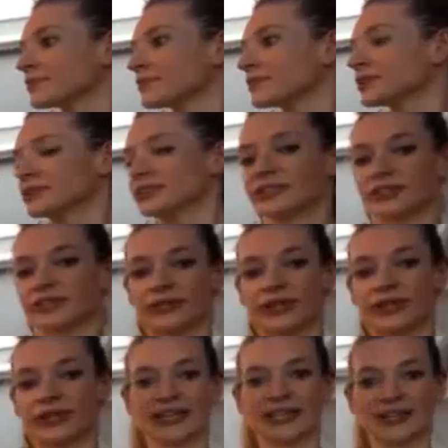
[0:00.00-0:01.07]
Good,
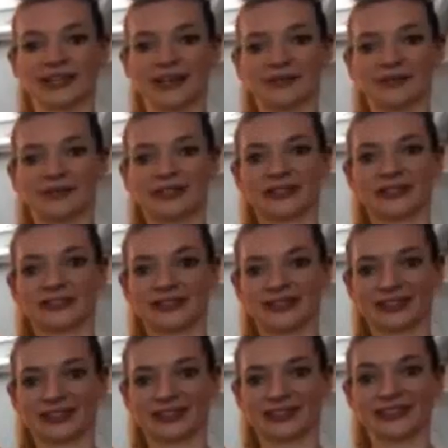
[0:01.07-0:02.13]
straightening up, be a
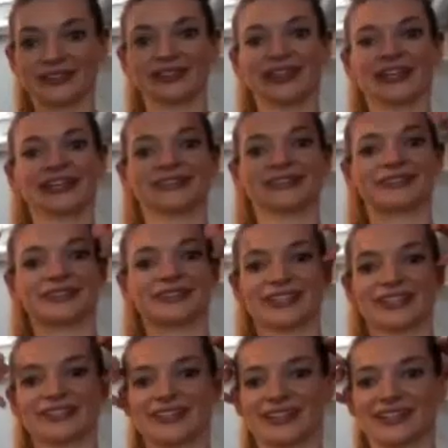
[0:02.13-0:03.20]
long
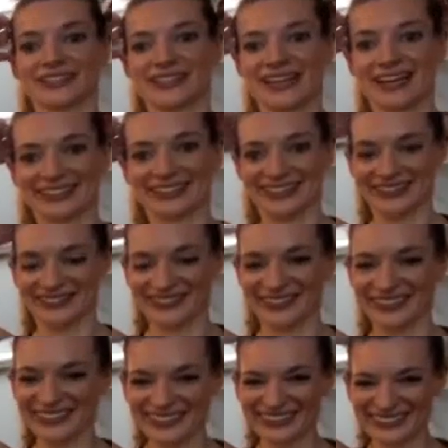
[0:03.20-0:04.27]
candlestick, not a jackknife.